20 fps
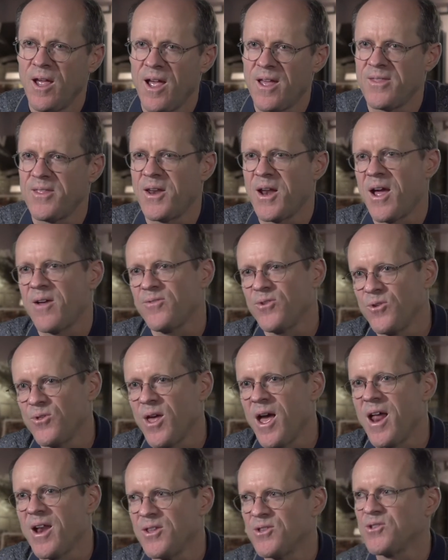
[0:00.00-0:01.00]
and then after
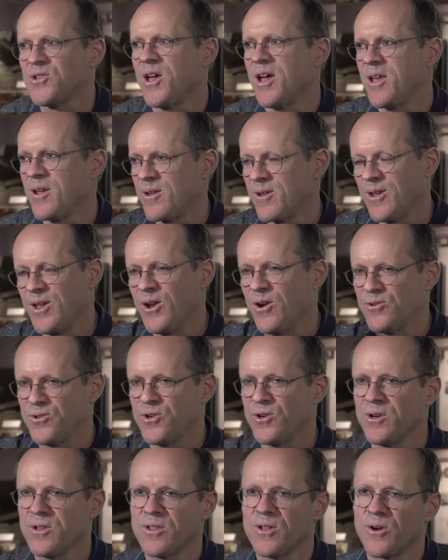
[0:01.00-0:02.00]
that, it's like, you know,
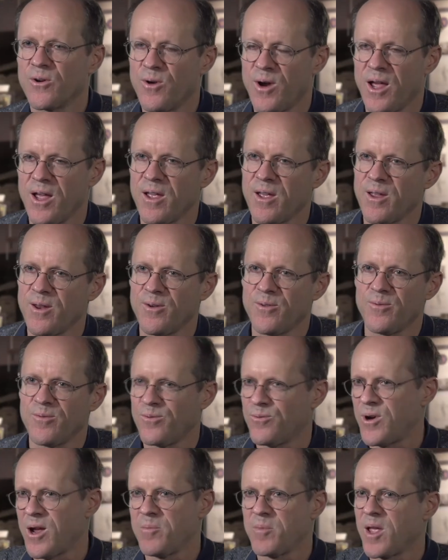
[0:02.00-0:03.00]
turning the crank and
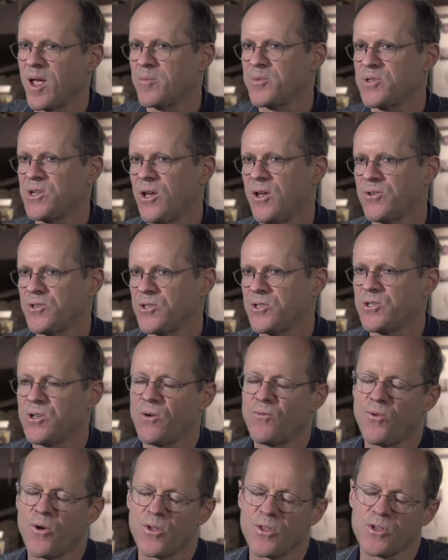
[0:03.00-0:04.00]
ramping up sales and
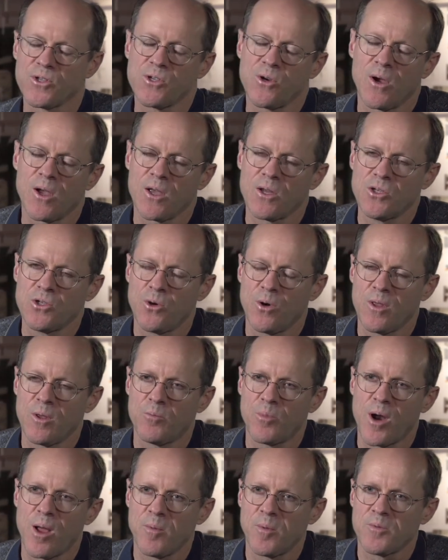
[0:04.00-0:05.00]
so forth, and so I enjoy the
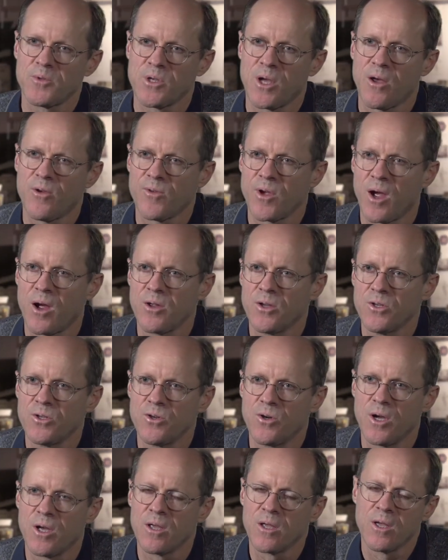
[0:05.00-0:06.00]
problem solving. I
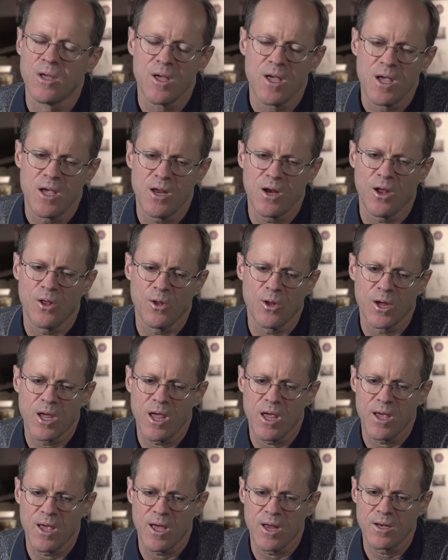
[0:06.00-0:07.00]
enjoy, you know,
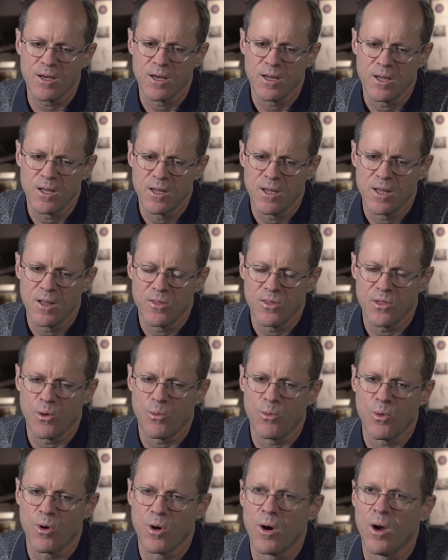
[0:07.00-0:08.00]
looking at the
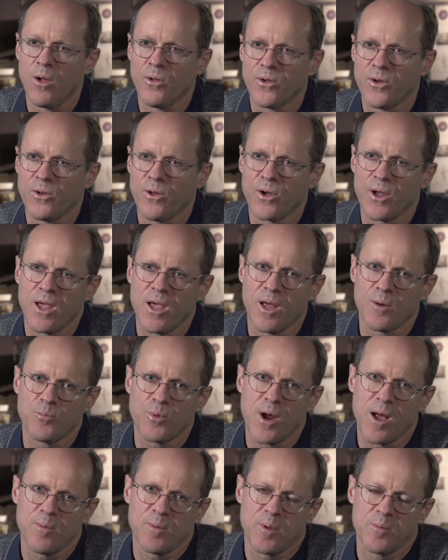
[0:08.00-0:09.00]
world and looking at
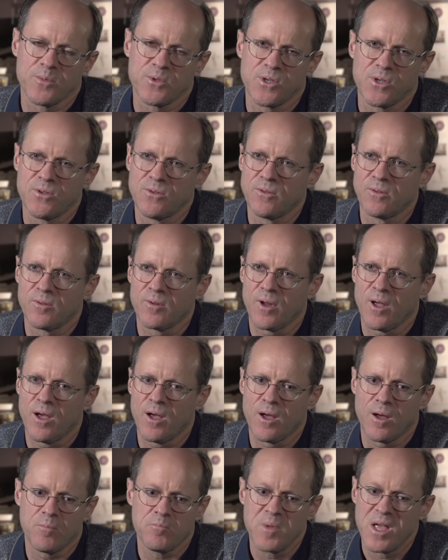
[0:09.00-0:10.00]
problems, and
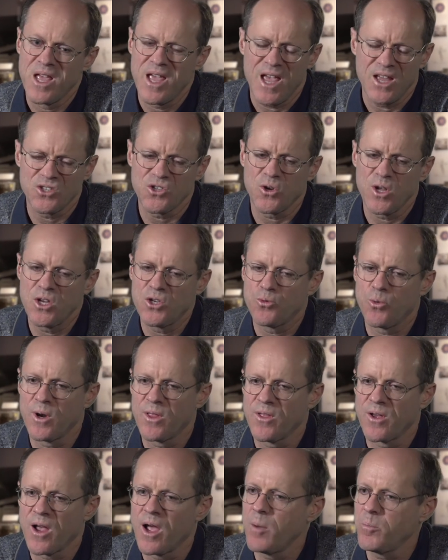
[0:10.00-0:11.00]
so each one
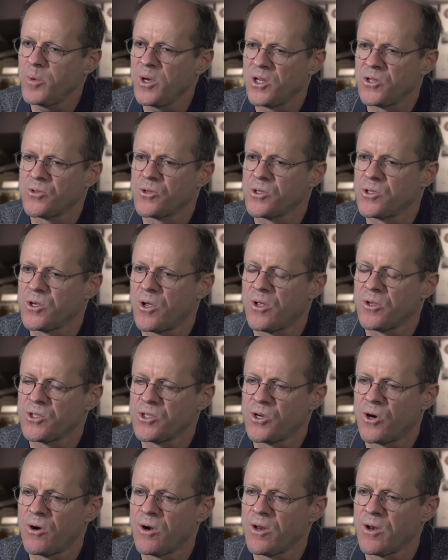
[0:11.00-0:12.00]
of the companies was all
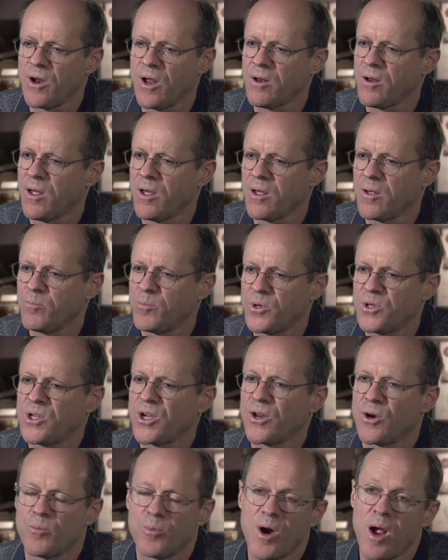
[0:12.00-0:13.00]
started on a
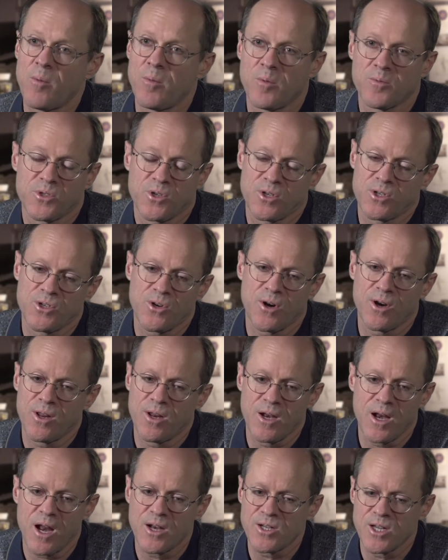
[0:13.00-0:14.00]
particular problem. So I started
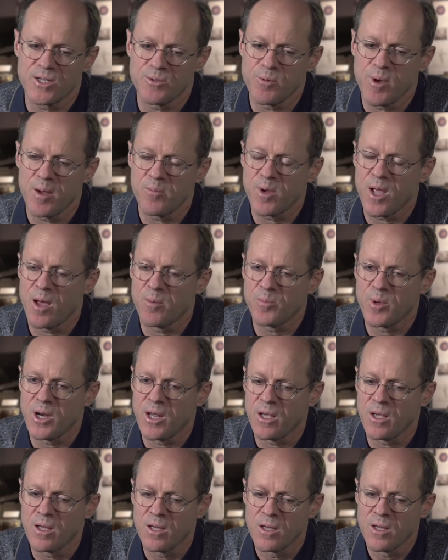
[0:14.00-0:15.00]
an anti-spam
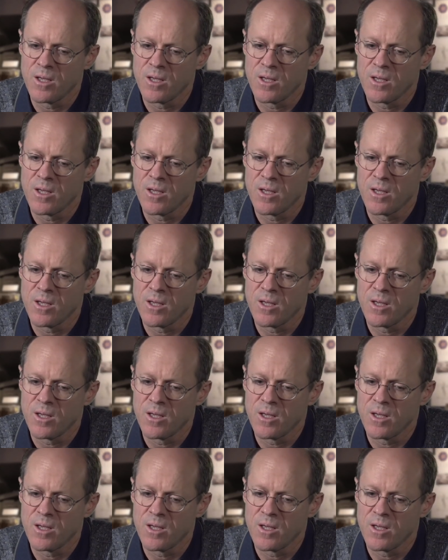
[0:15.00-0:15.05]
company